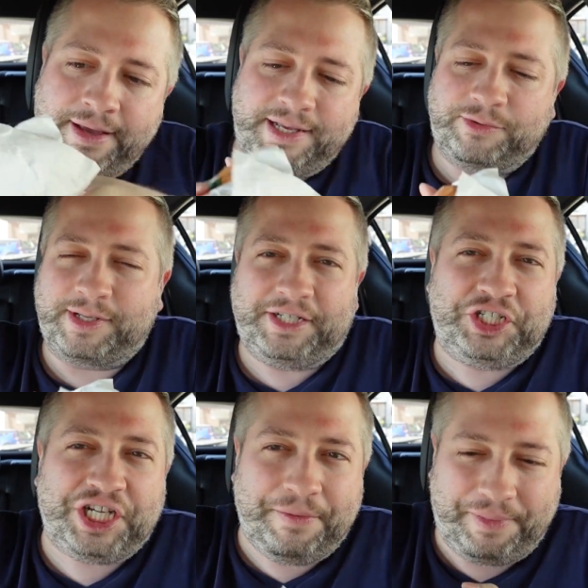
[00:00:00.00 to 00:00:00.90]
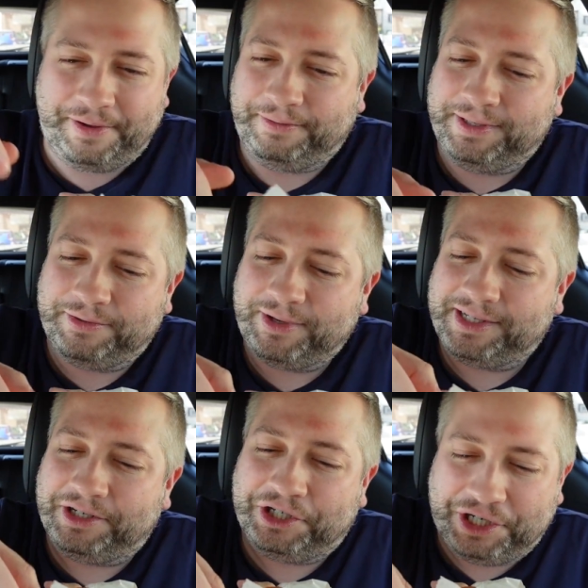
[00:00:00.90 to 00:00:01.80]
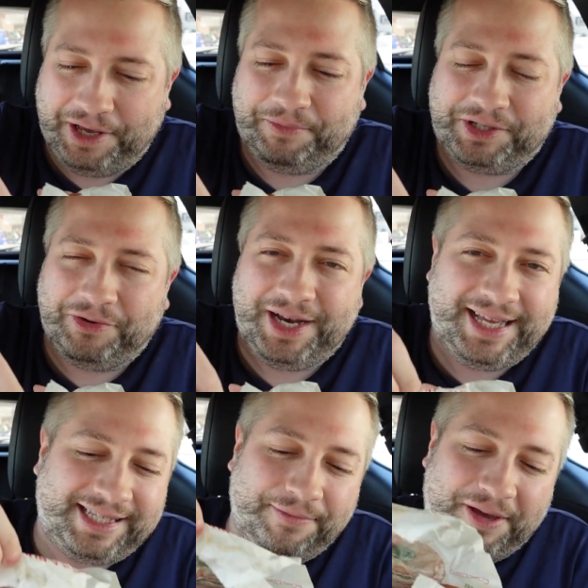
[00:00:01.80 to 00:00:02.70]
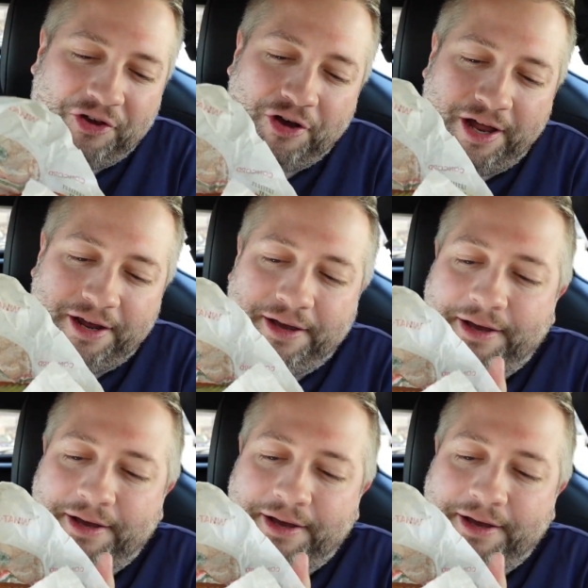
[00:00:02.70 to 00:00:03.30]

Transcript: This wasn't cheap. This wasn't cheap, so it needs to be good.